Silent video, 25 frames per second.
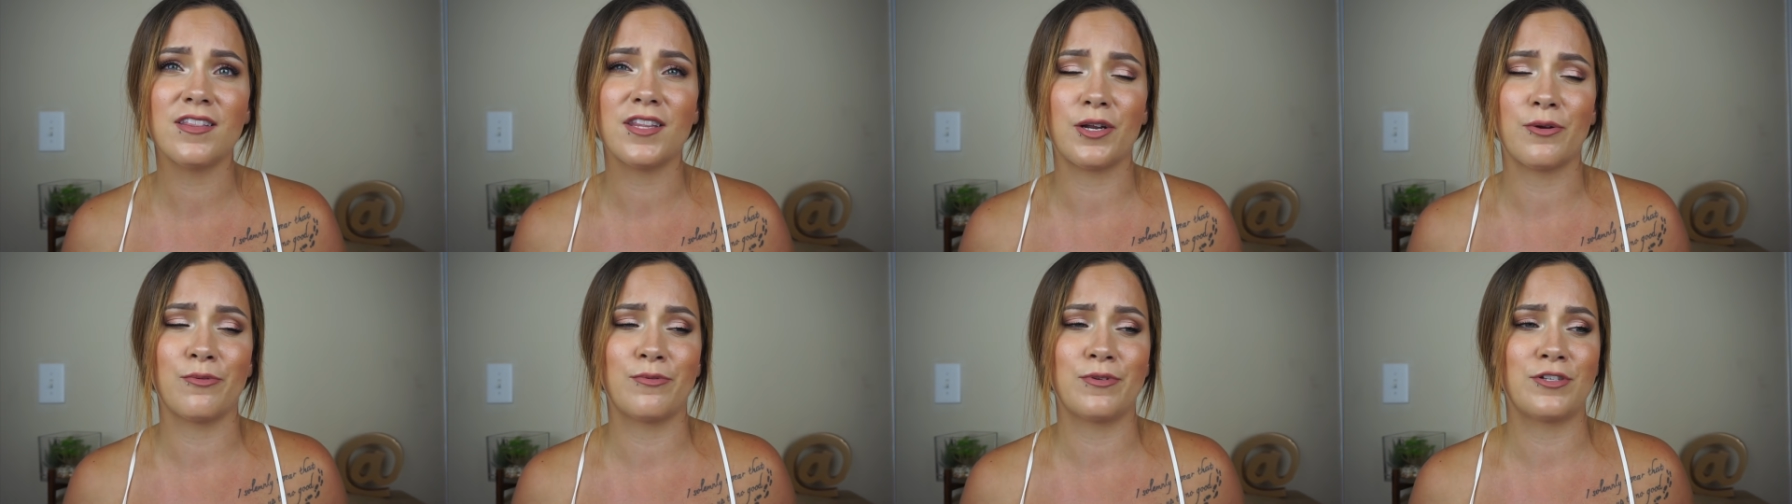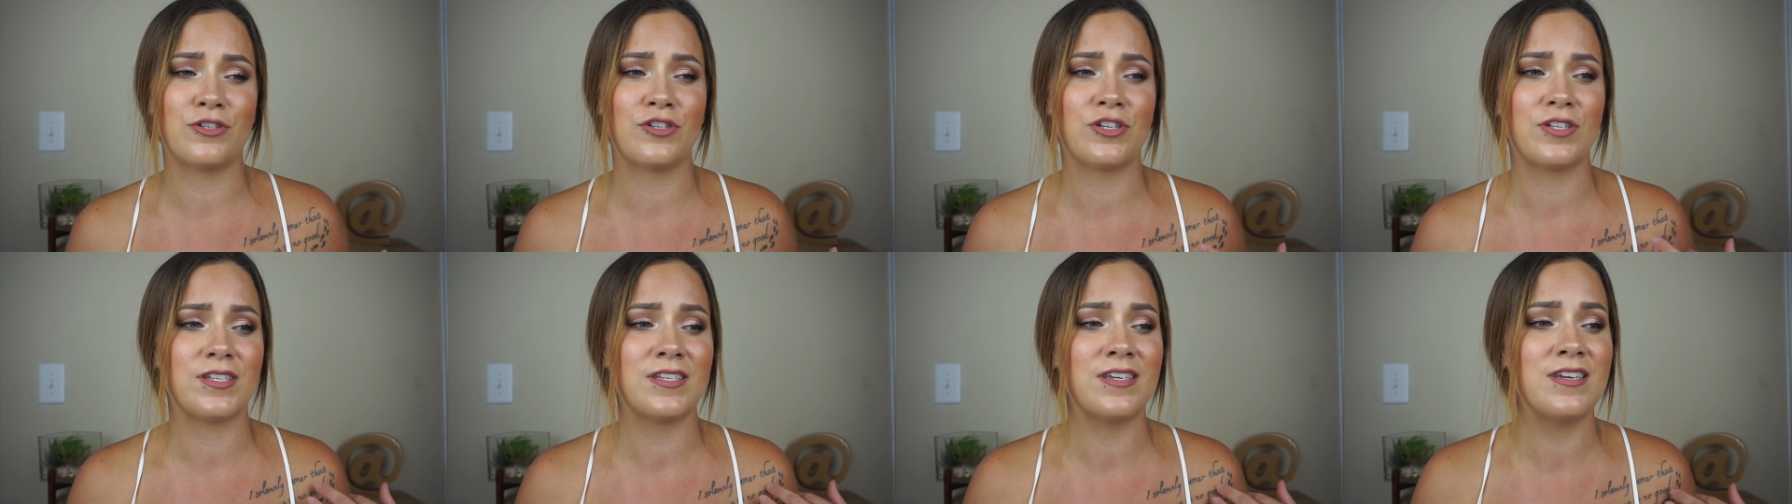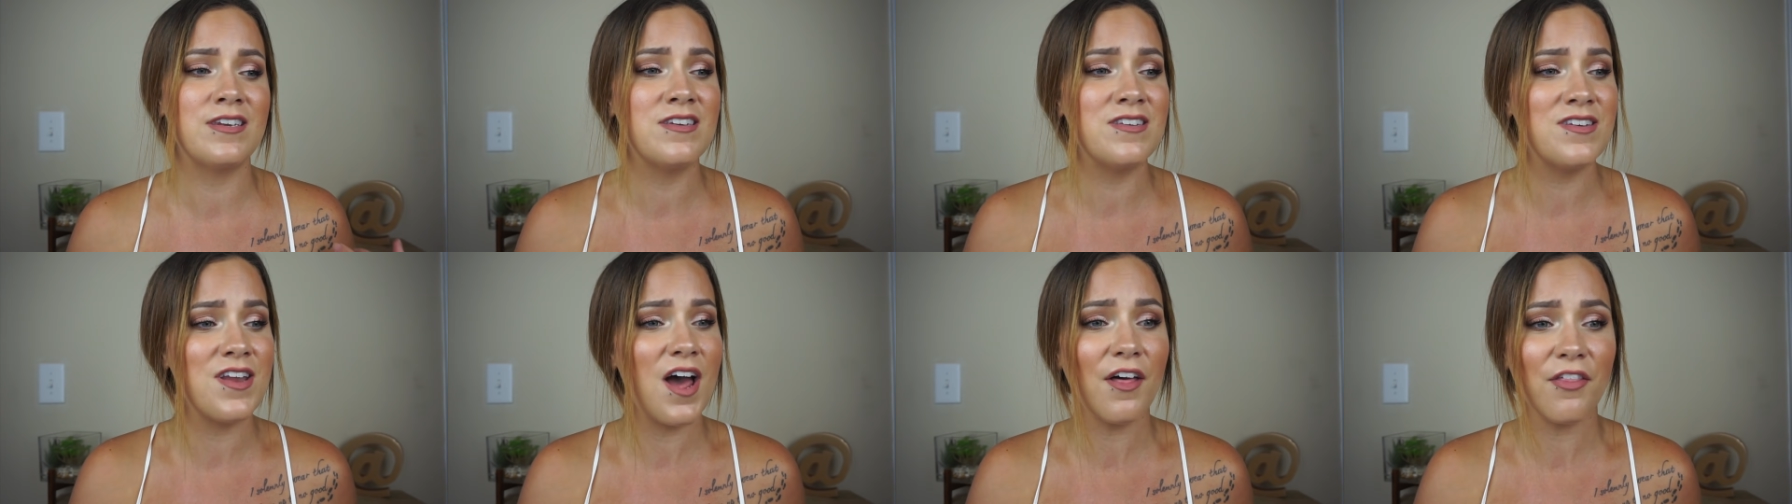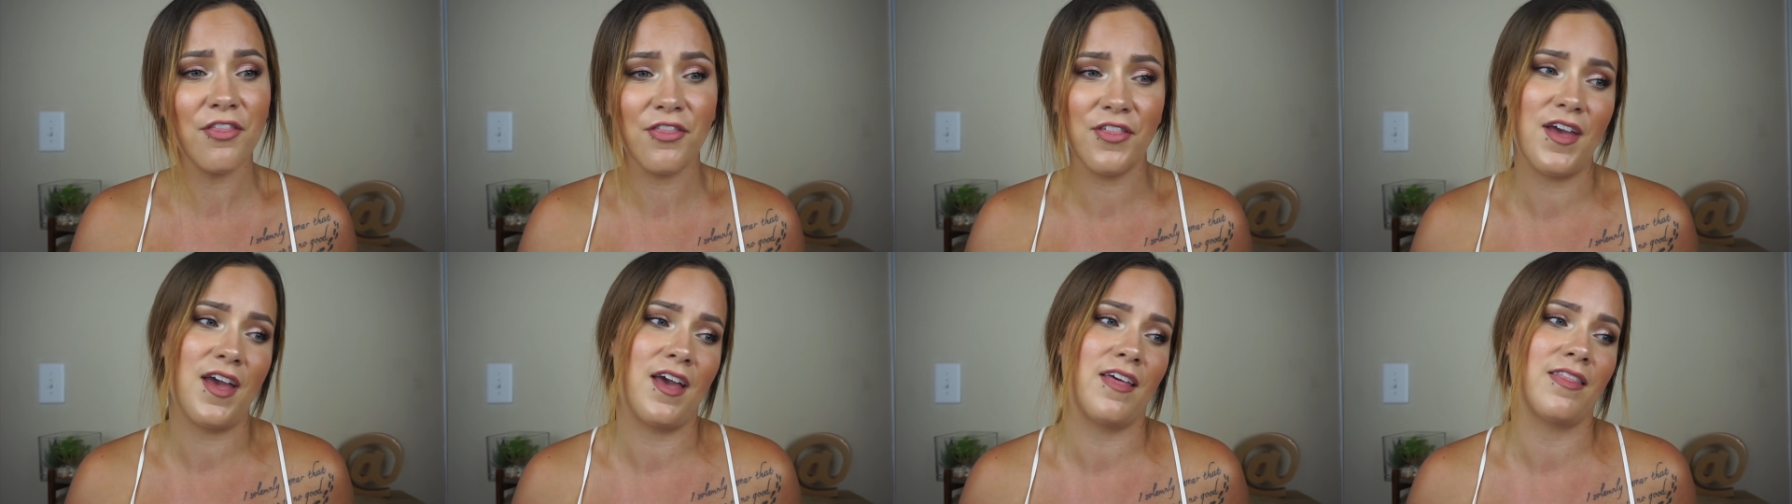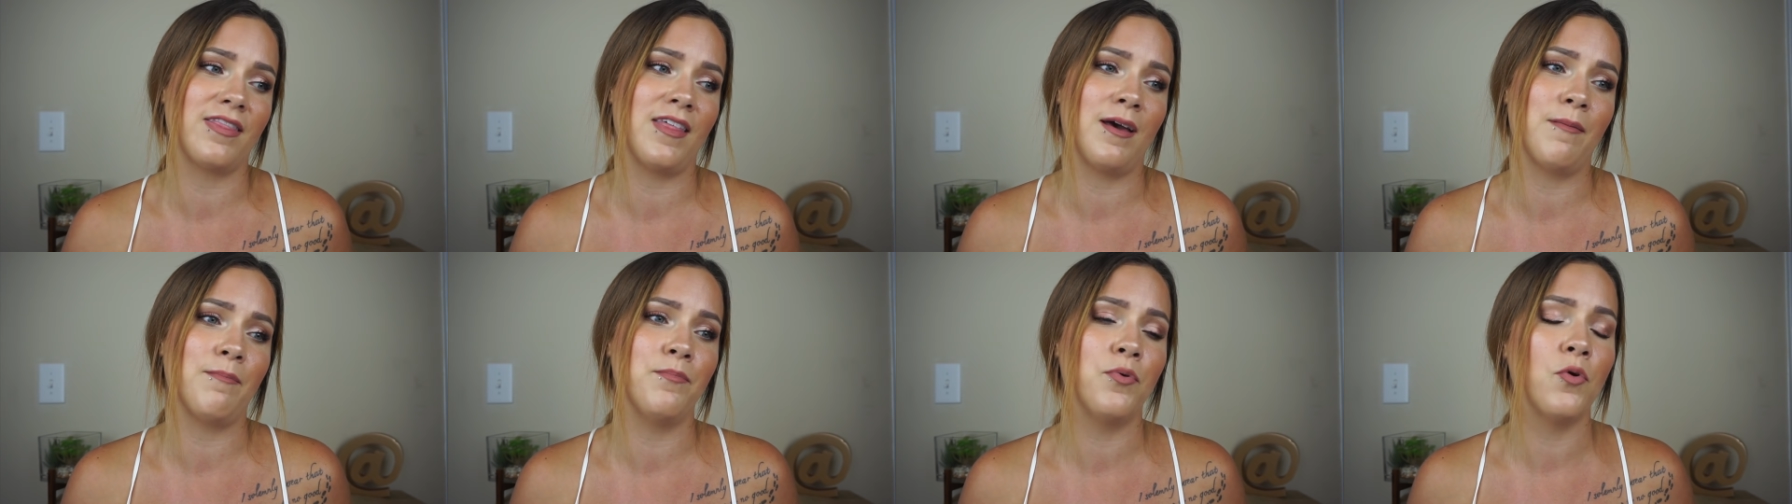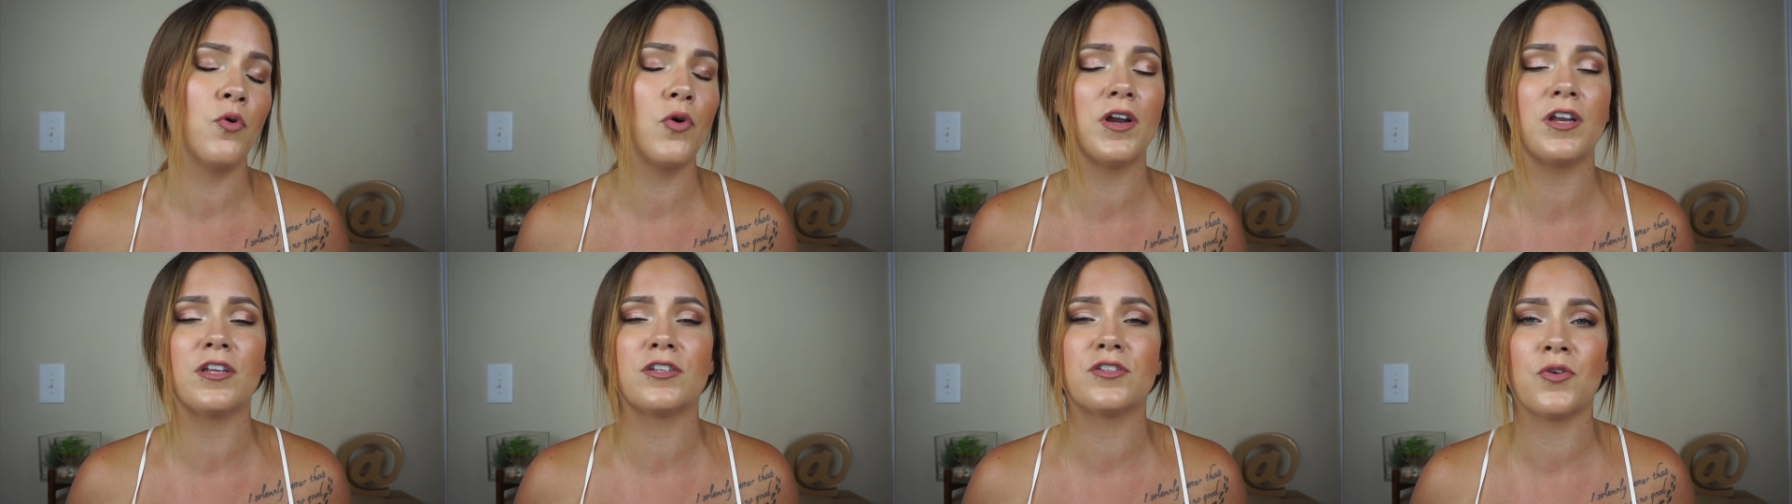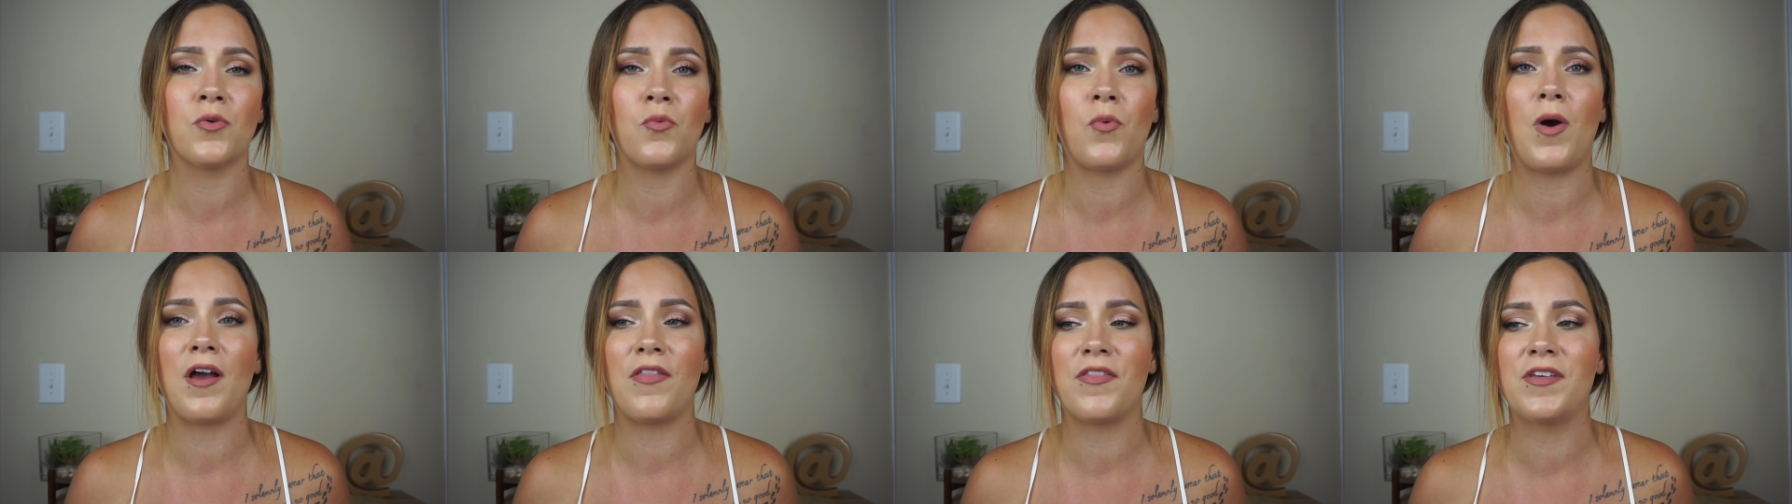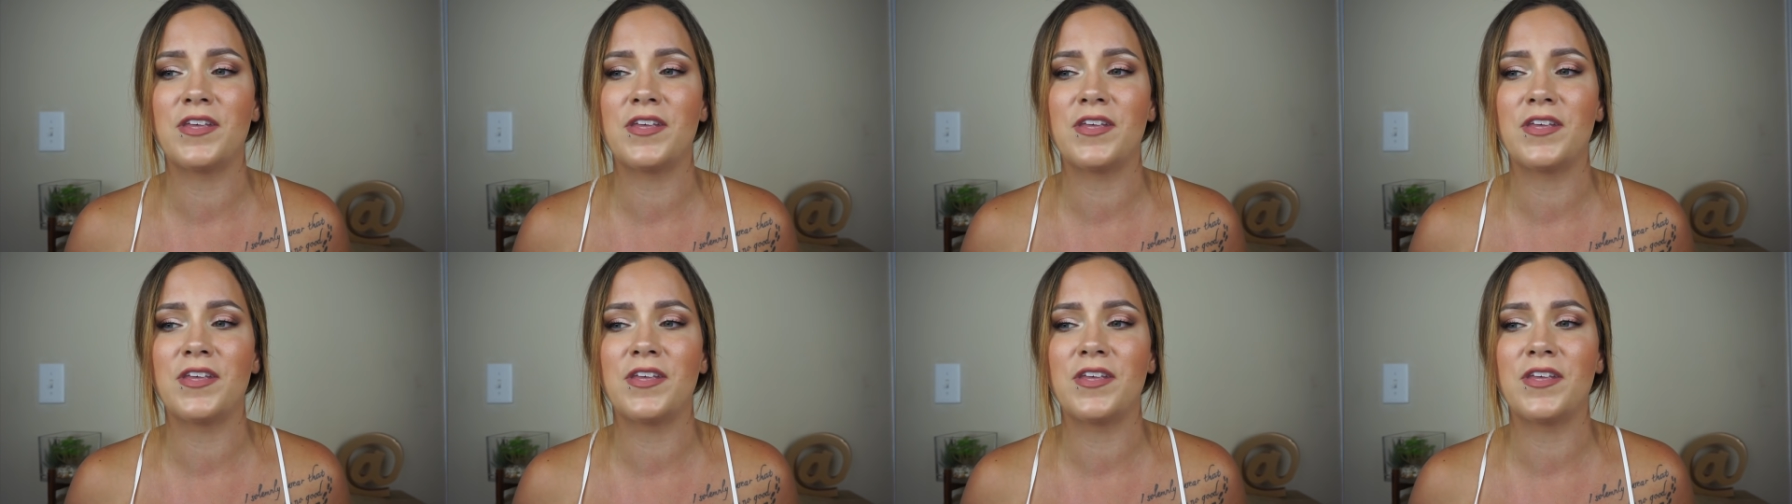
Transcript: There was just nothing that pointed to why